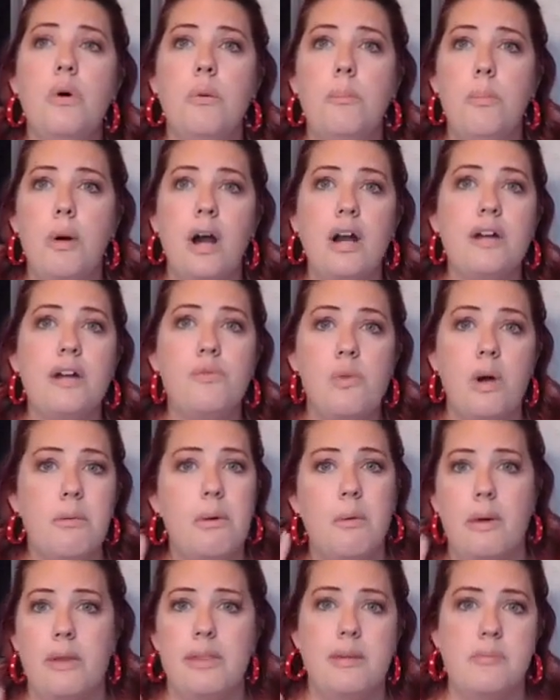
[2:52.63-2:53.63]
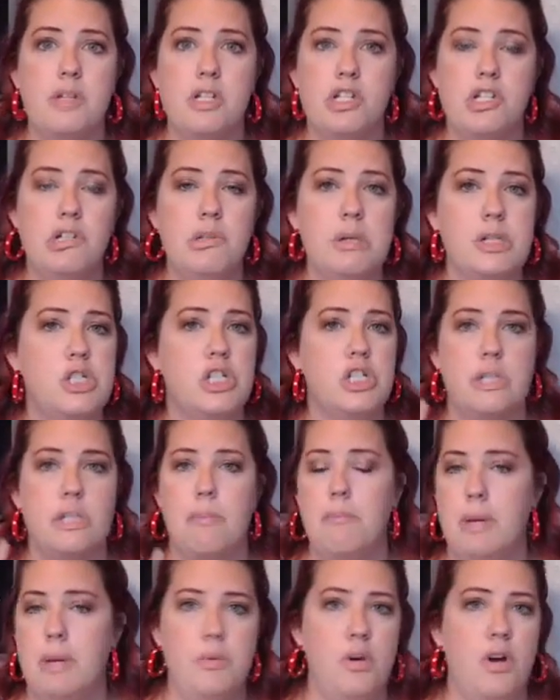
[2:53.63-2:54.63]
part of what we want them to do is just
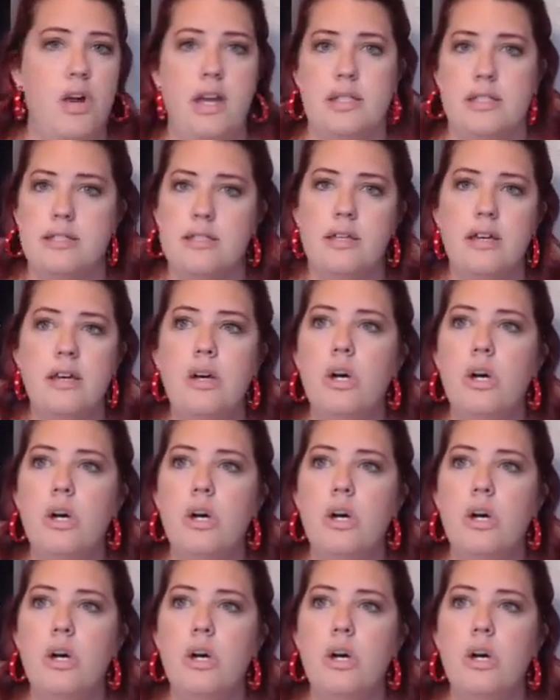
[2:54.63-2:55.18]
memorize.